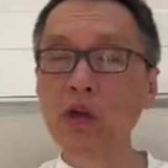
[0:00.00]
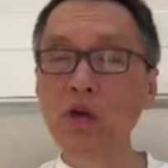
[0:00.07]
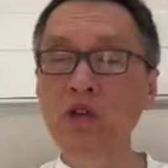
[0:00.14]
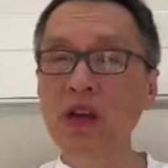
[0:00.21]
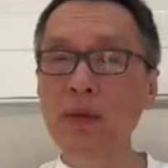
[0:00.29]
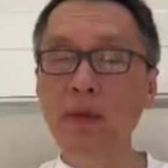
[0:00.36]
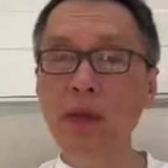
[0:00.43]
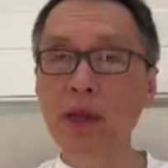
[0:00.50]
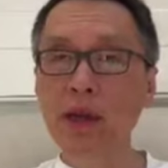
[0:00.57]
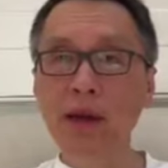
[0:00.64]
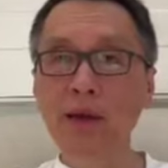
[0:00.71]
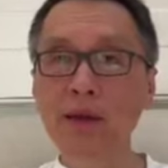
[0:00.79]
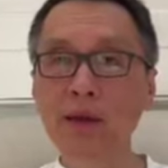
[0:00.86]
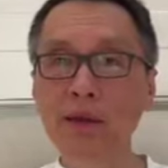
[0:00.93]
do something
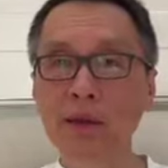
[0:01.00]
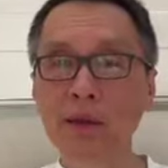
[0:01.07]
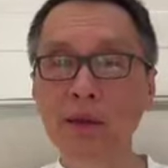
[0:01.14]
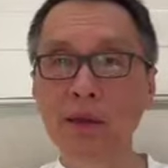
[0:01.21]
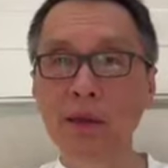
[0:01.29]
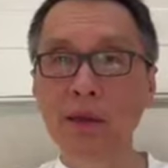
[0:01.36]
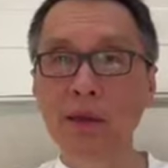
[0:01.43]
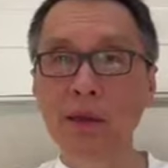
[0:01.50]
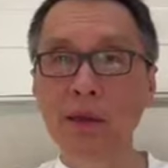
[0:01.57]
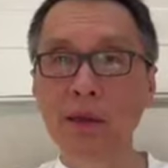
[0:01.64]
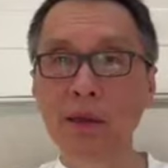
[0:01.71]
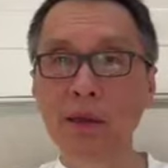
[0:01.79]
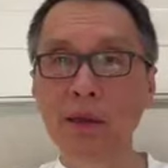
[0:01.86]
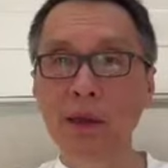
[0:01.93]
else,
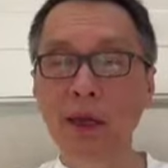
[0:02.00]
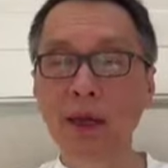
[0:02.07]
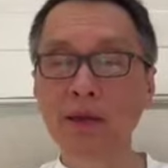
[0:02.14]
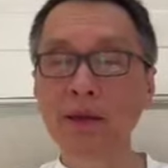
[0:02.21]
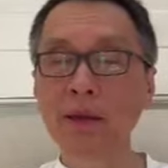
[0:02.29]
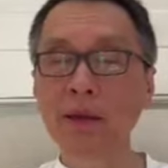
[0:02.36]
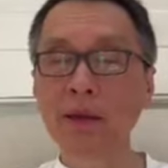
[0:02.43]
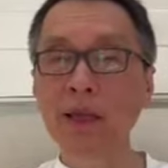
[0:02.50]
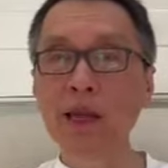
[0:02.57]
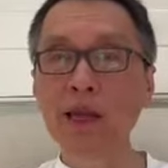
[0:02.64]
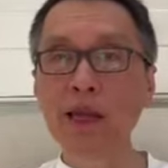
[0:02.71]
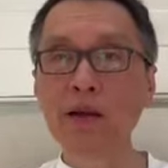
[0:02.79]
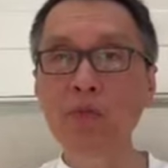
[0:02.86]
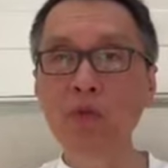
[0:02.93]
and
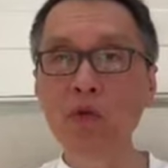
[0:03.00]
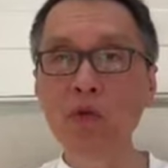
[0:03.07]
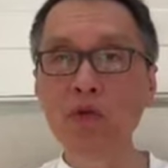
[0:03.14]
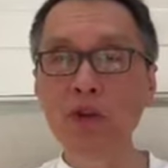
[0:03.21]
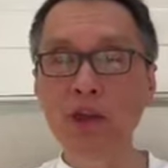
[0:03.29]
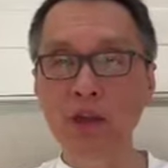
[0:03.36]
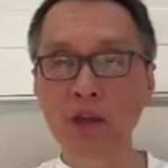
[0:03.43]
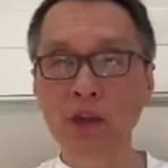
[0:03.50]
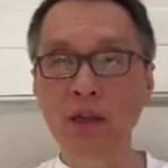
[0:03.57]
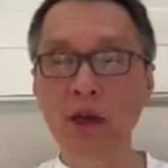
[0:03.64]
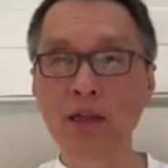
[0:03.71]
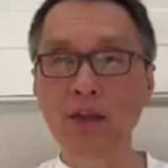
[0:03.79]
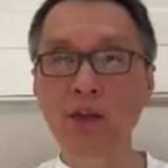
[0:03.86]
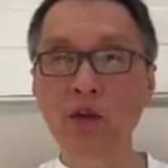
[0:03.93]
taking movies
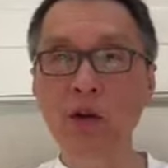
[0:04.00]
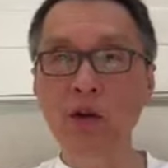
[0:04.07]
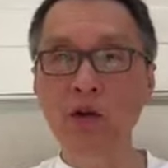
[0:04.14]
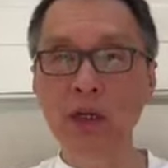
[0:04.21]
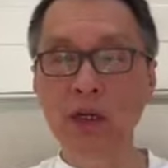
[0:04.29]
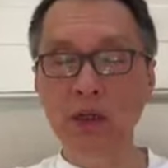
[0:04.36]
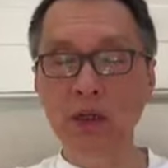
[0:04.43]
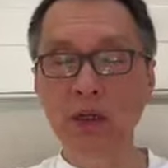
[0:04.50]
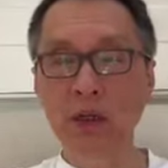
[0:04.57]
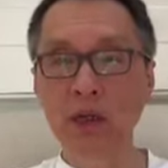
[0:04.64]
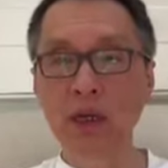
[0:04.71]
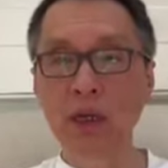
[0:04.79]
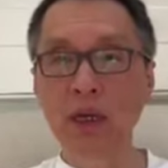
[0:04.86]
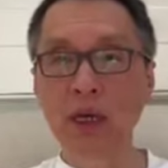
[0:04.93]
and stories
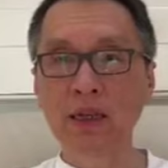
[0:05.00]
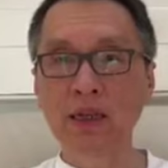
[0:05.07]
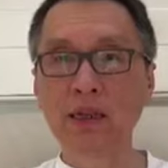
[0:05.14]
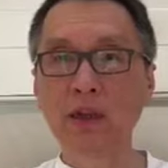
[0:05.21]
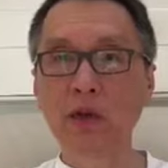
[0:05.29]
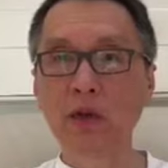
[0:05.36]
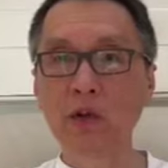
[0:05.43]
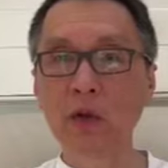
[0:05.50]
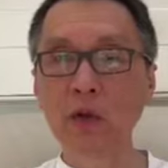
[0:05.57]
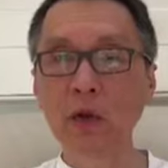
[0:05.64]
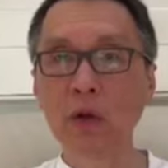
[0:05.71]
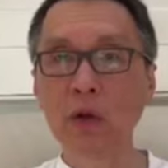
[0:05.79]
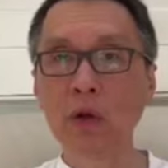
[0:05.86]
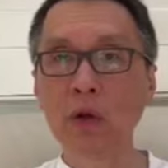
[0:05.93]
as the truth
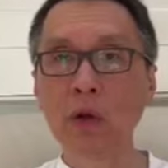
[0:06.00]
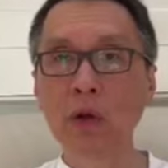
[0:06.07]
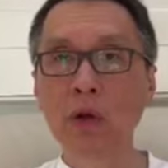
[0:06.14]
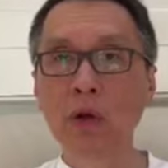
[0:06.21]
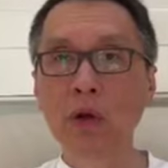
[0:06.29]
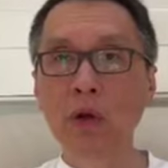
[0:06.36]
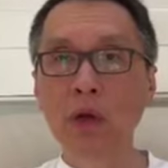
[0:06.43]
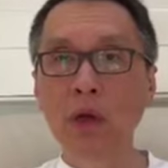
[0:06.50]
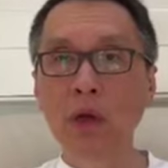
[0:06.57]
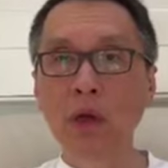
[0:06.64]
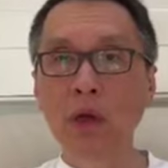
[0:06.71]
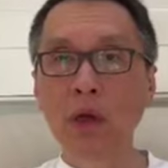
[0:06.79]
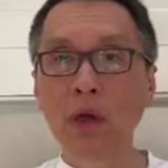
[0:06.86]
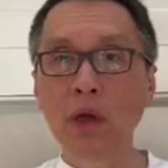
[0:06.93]

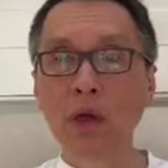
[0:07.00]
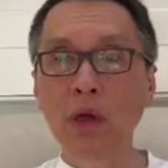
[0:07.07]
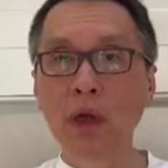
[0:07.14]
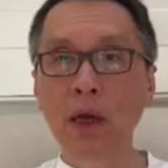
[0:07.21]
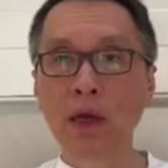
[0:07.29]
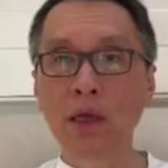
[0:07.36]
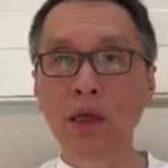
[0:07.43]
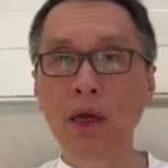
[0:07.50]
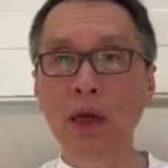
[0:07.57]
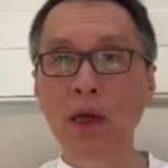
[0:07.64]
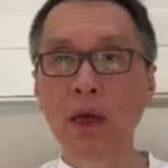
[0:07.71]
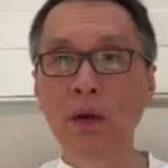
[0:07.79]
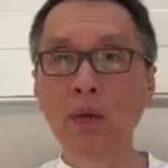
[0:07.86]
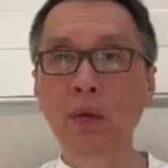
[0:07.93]
and
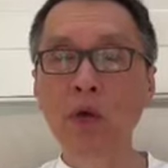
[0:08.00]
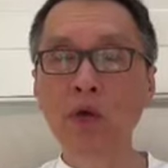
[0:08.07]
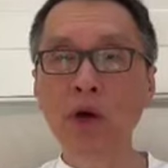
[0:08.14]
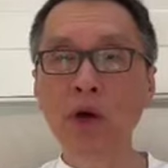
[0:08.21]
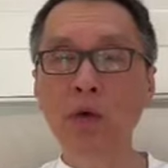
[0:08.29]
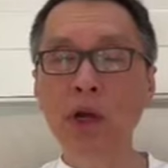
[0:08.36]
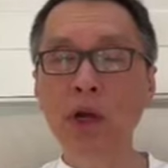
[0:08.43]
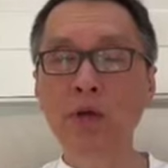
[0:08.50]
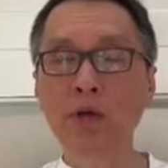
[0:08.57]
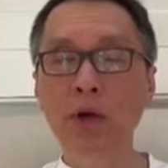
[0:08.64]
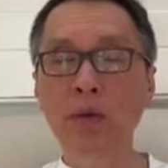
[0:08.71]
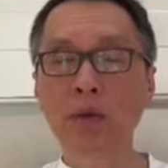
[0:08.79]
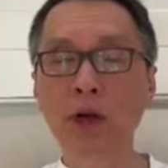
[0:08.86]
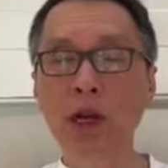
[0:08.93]
uh, move away
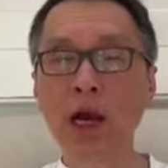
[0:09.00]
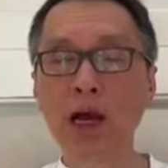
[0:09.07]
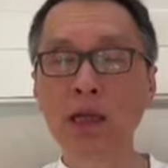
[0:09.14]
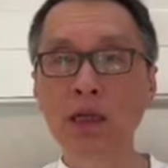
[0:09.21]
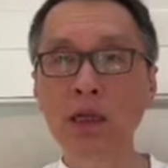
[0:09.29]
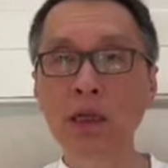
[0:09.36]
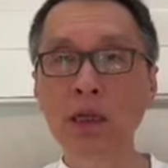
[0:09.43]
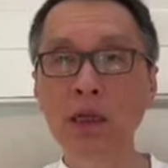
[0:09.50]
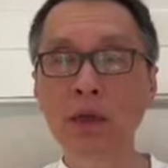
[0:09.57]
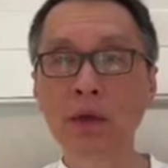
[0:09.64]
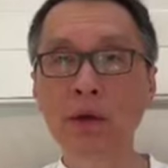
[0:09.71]
from reality.